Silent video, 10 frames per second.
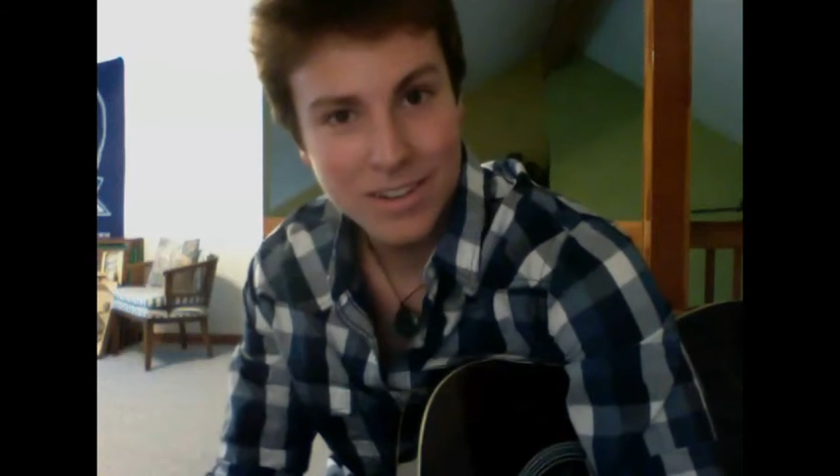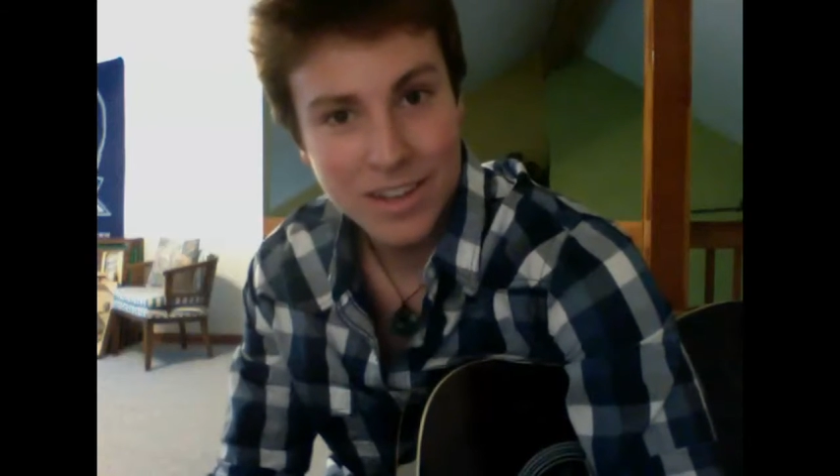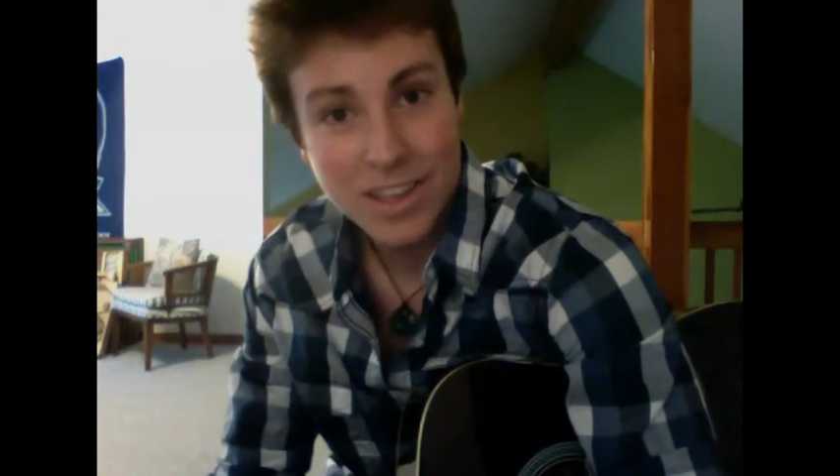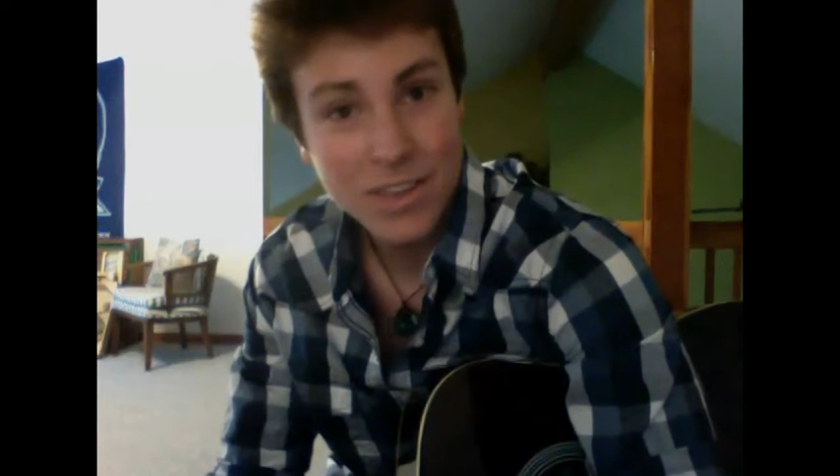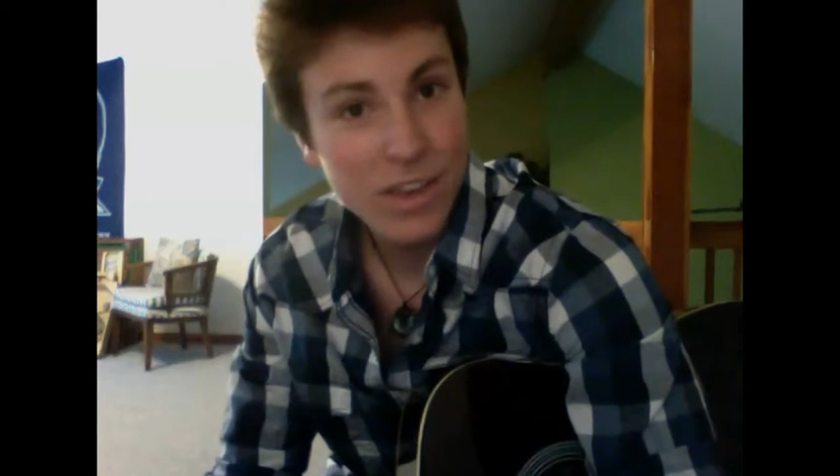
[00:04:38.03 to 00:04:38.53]

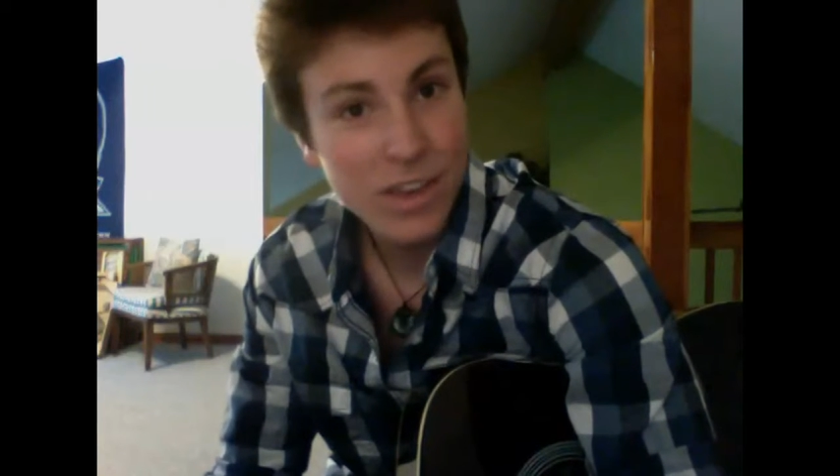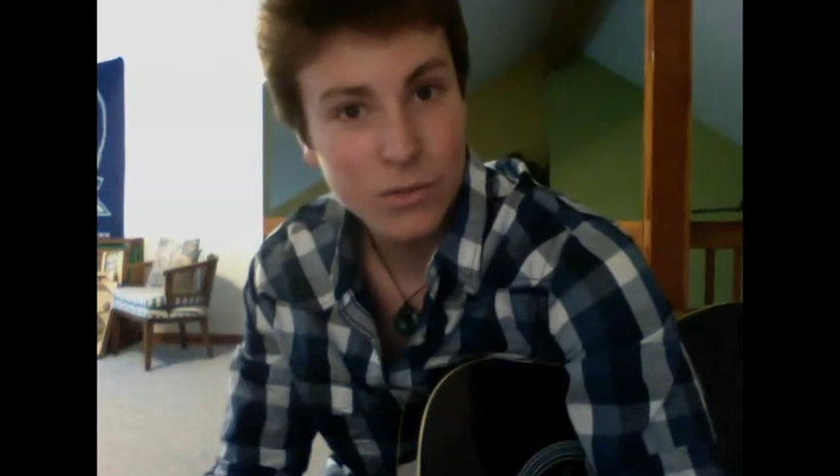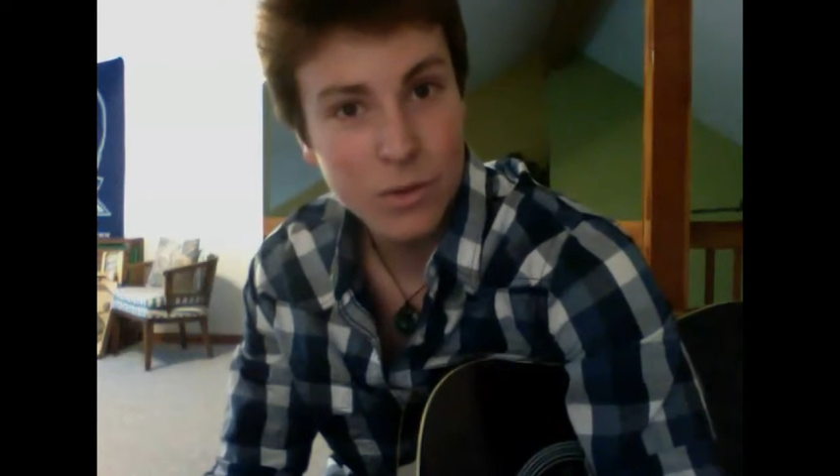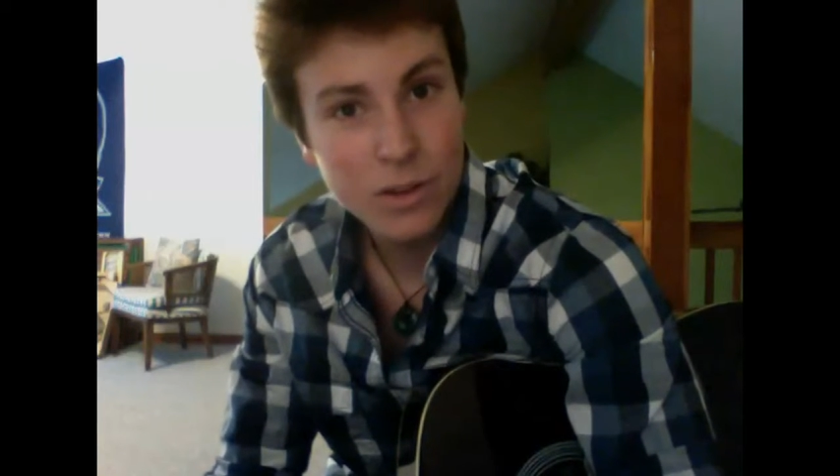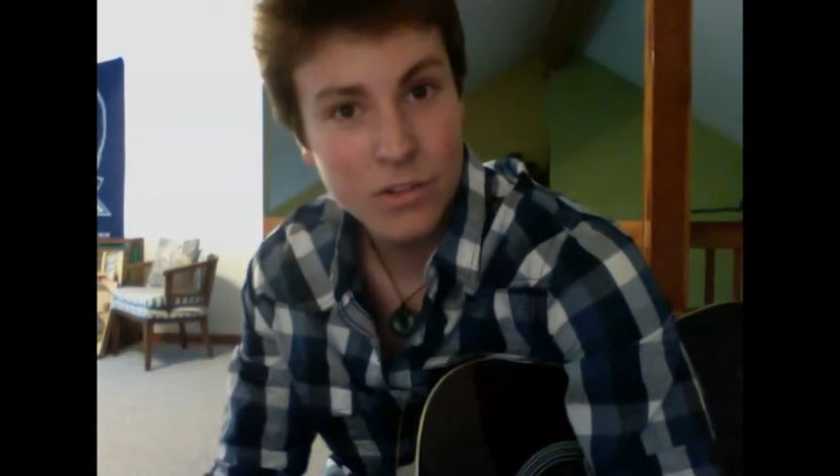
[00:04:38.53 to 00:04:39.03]
and you guys should
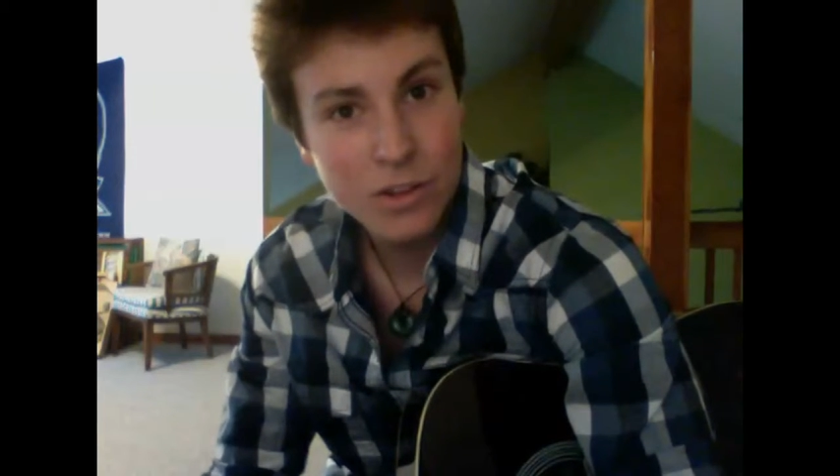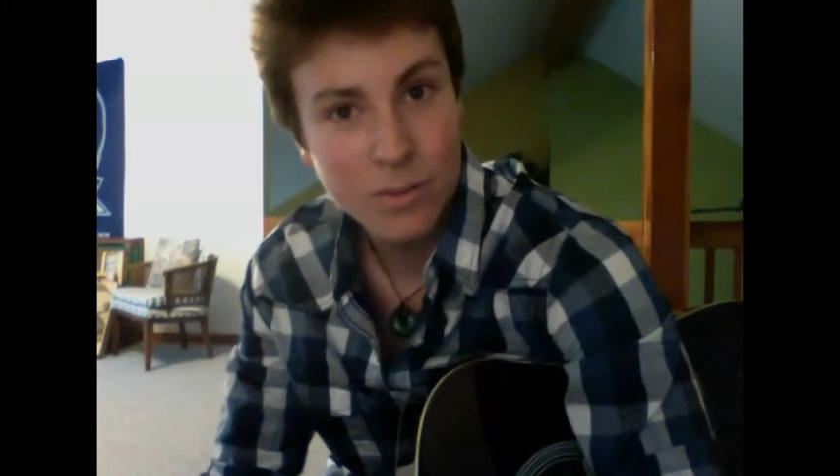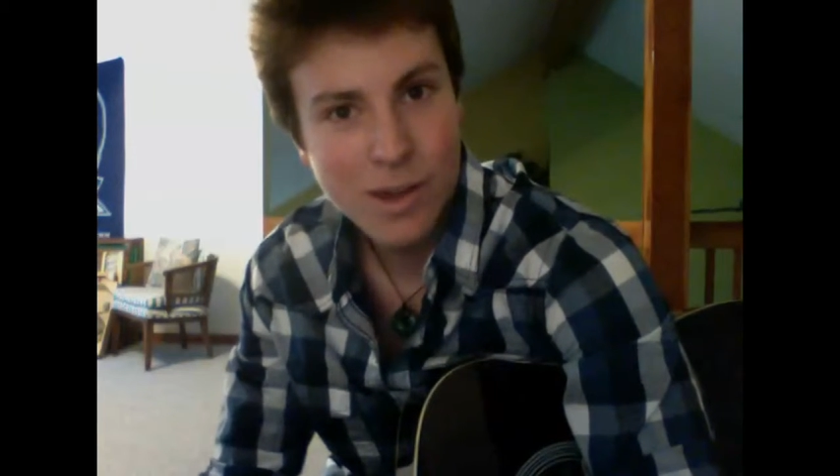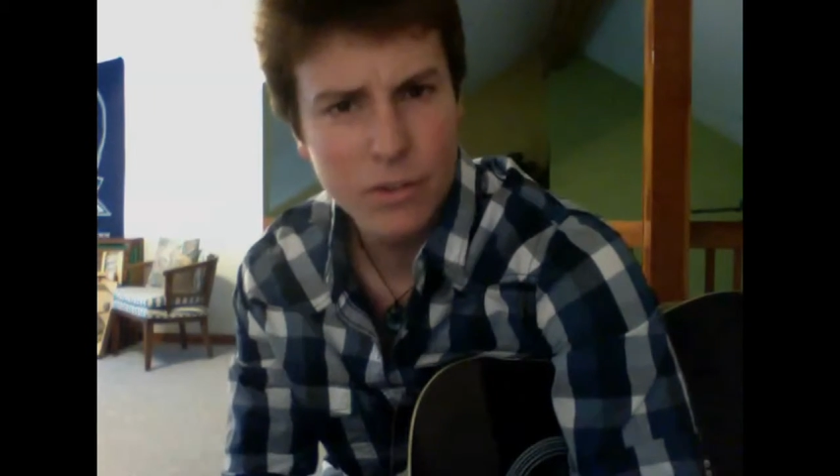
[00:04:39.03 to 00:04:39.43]
totally check them out.